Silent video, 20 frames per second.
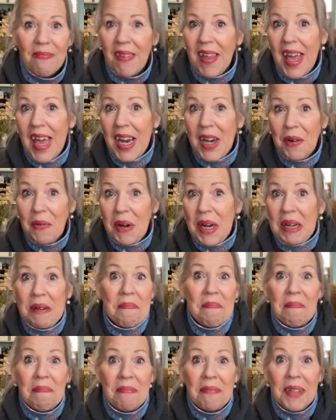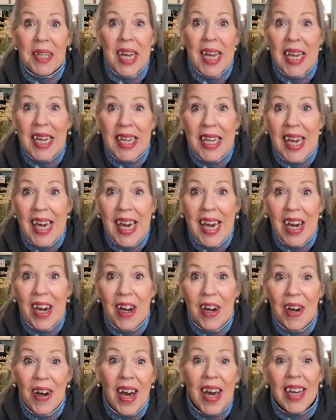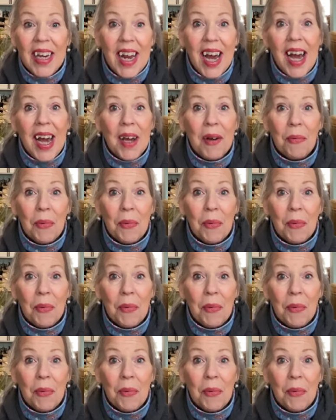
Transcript: Any rate, take care, and I